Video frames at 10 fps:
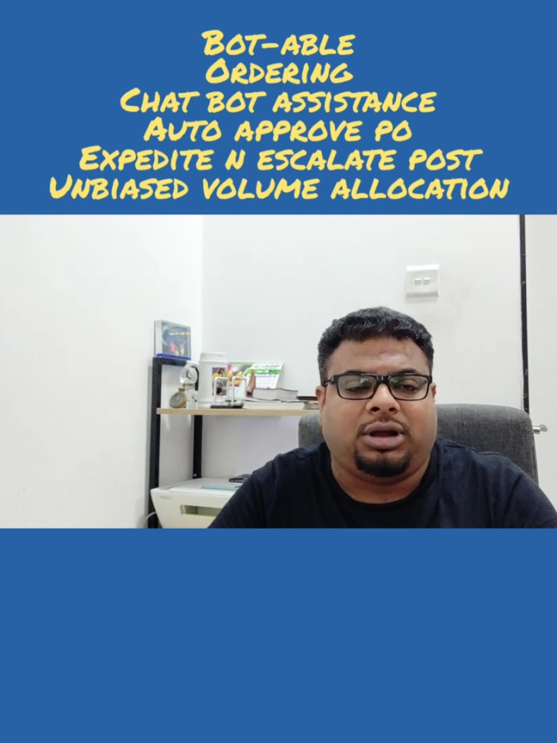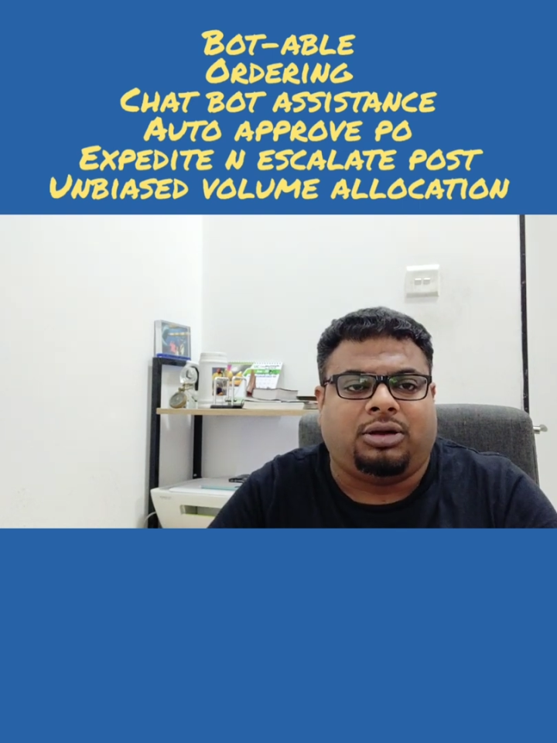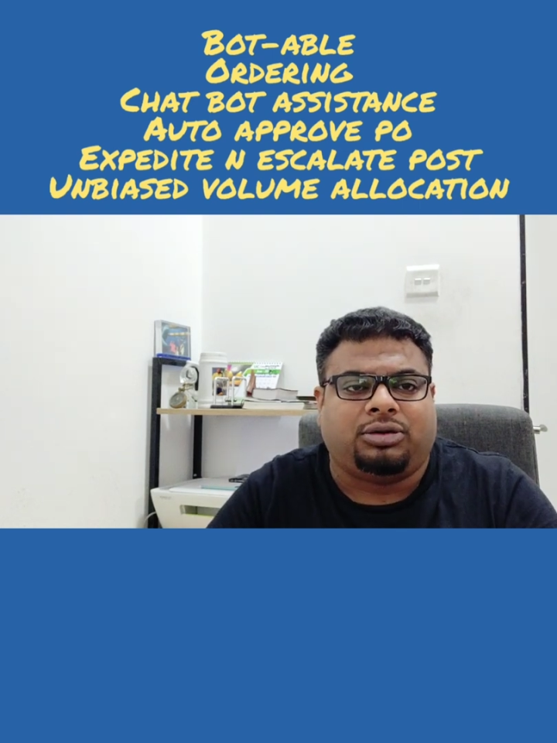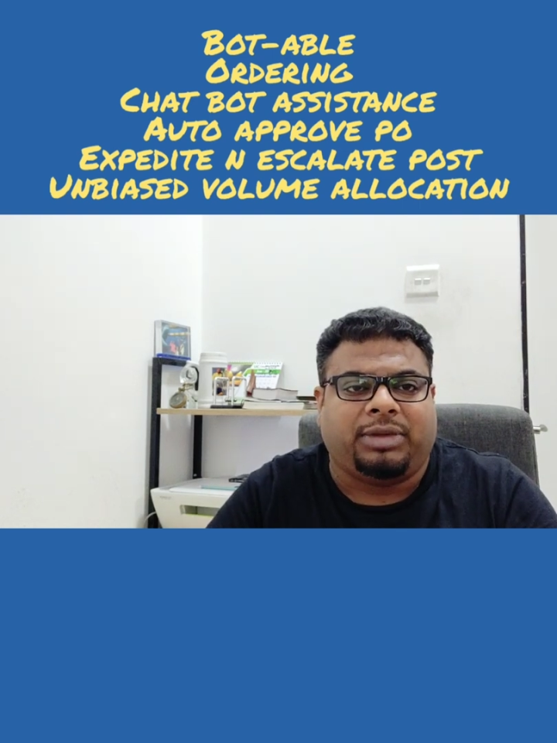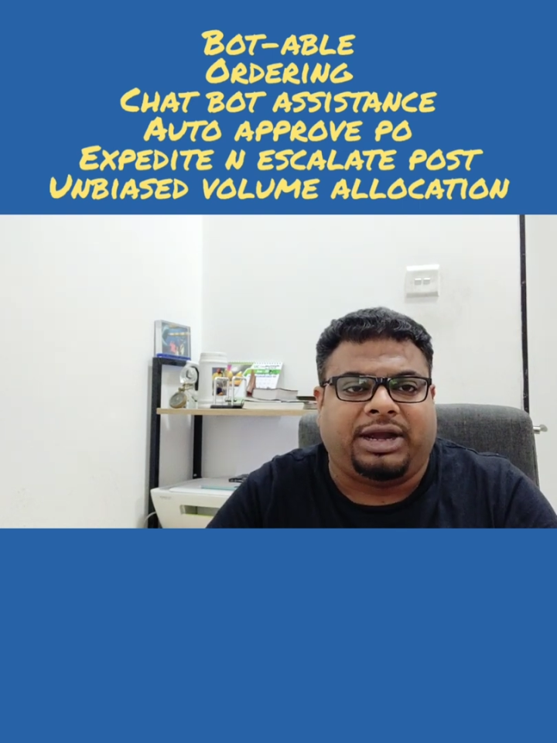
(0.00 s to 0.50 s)

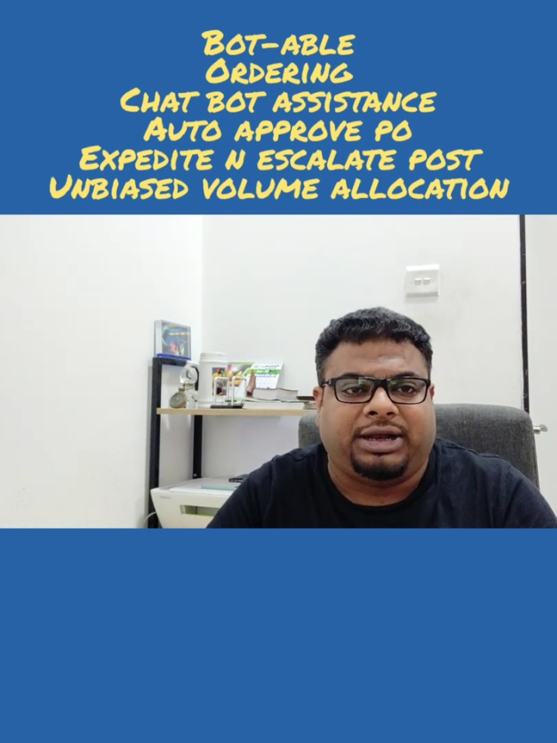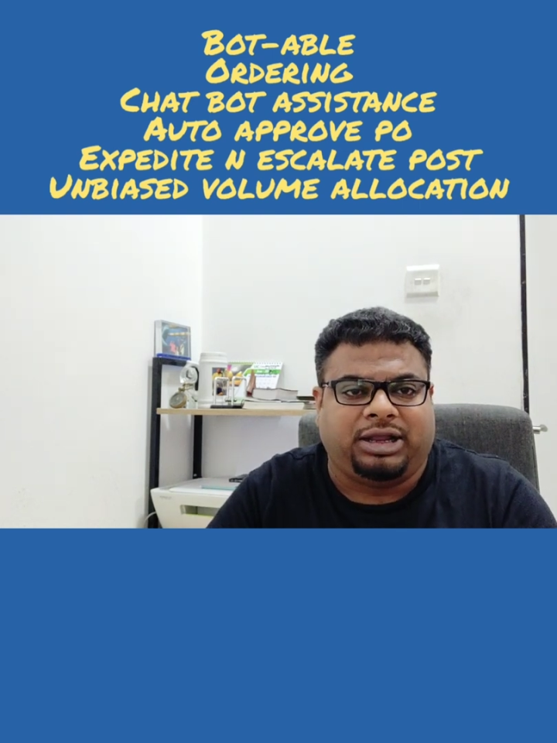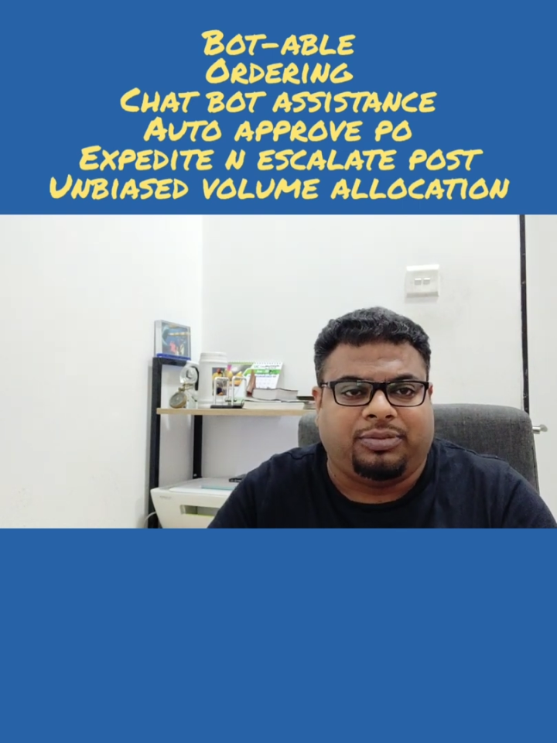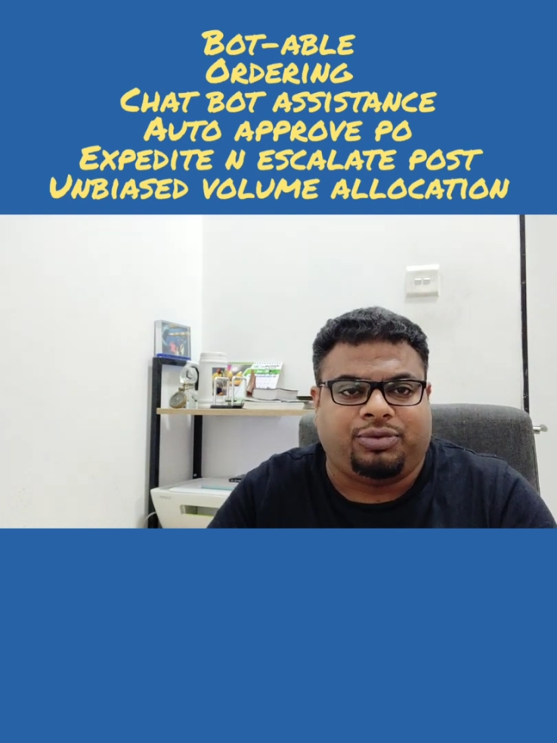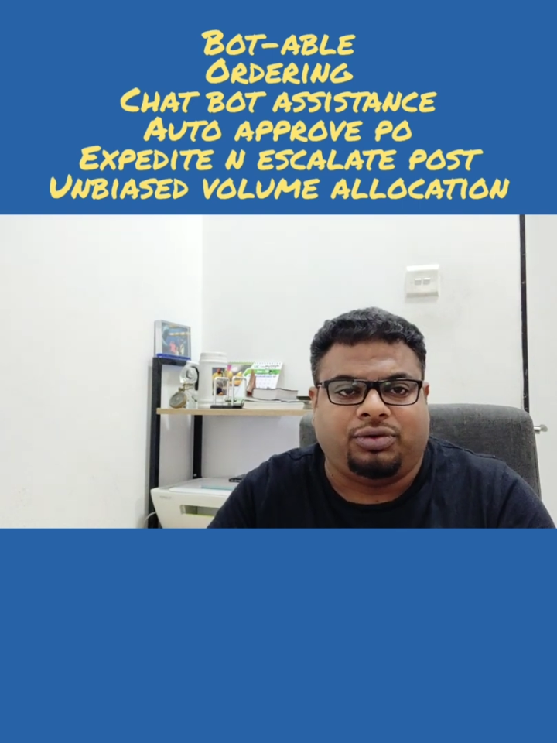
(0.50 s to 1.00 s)

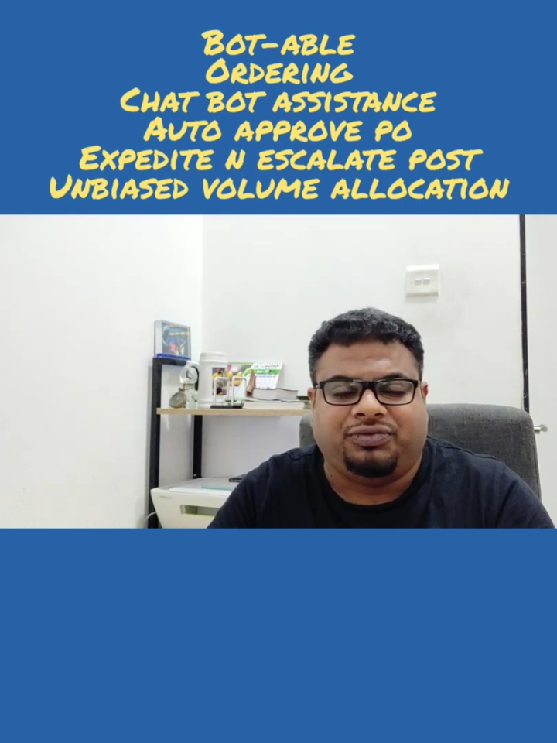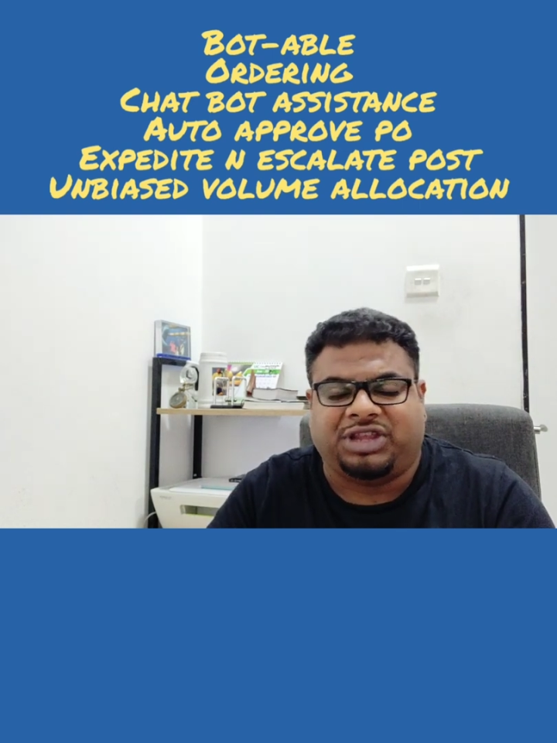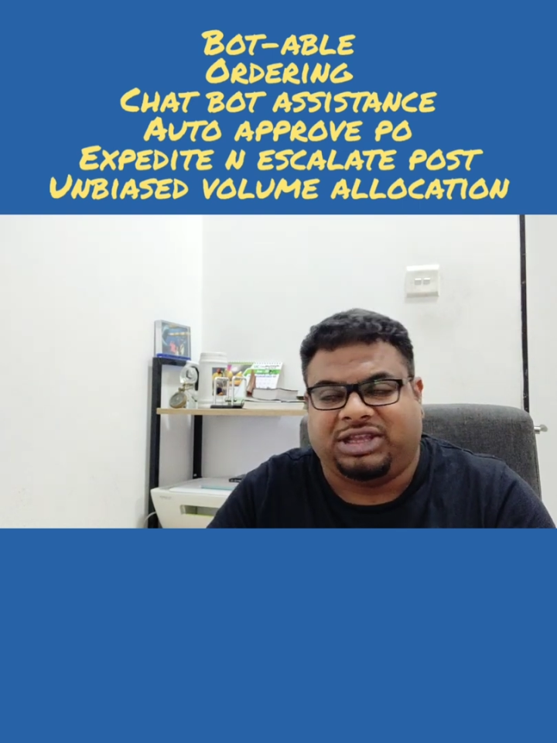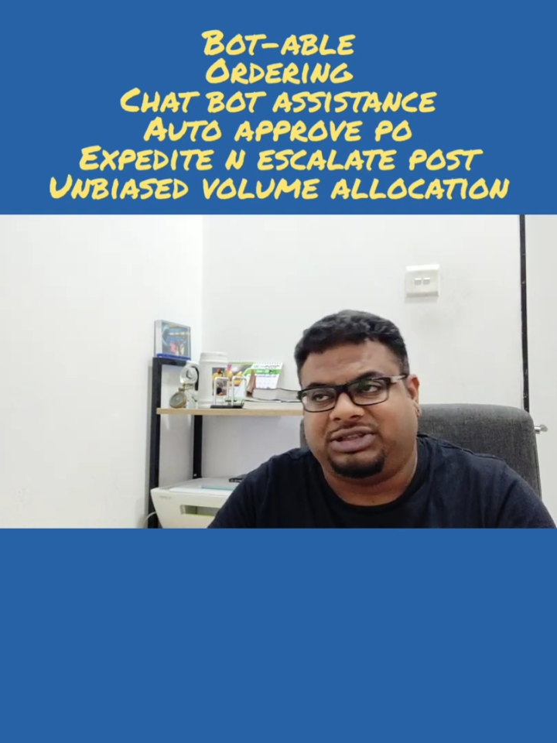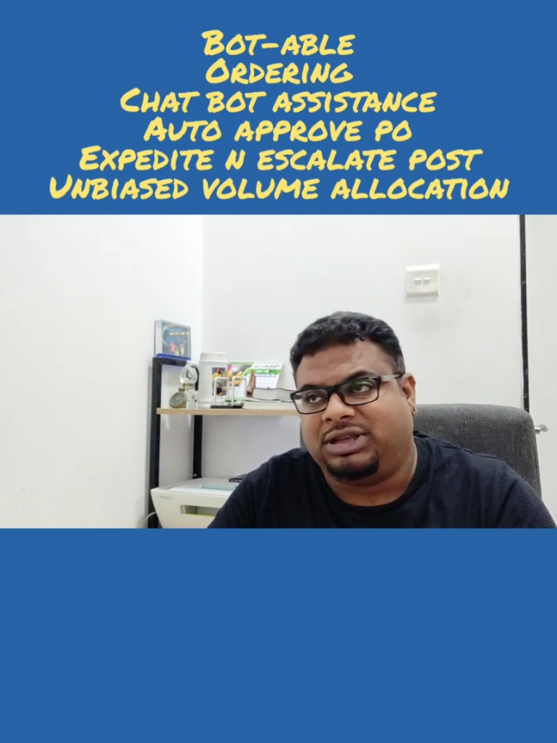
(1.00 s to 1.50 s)
automatically approve
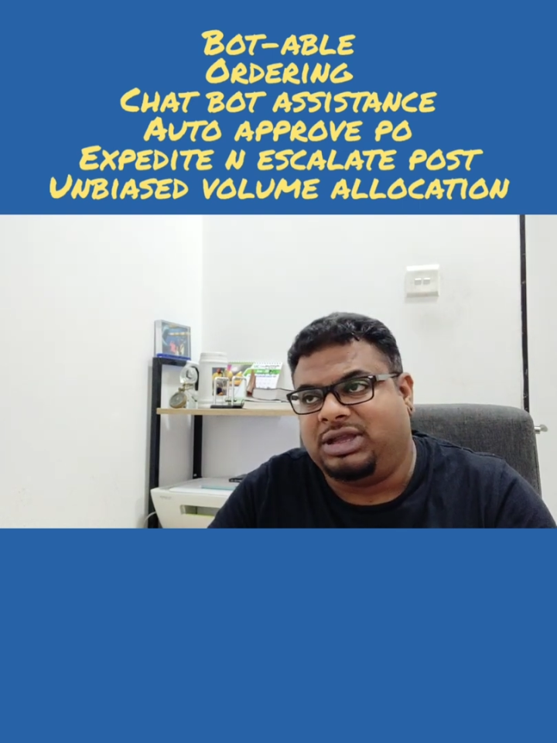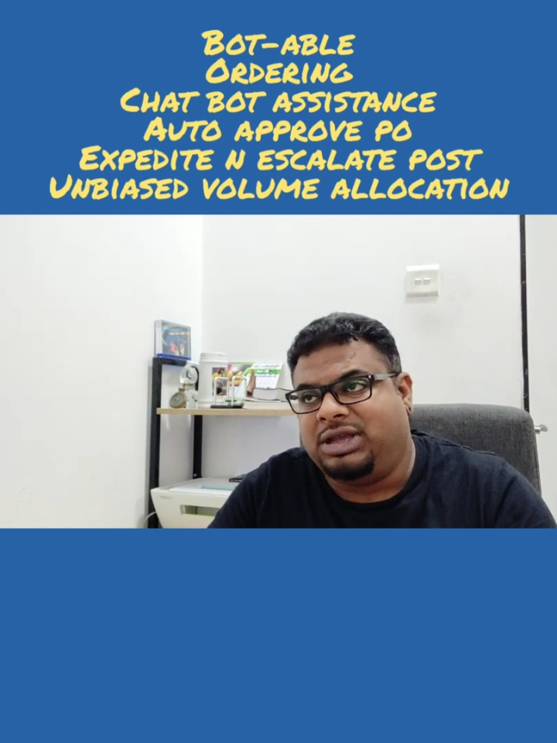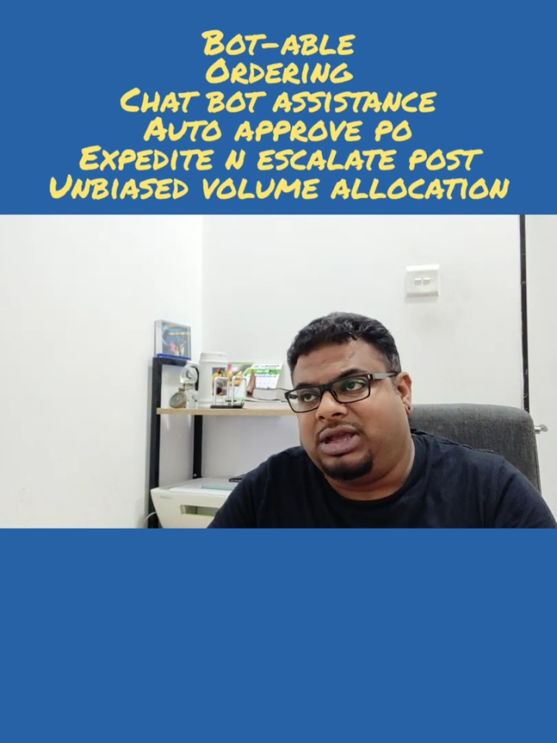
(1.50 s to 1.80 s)
things.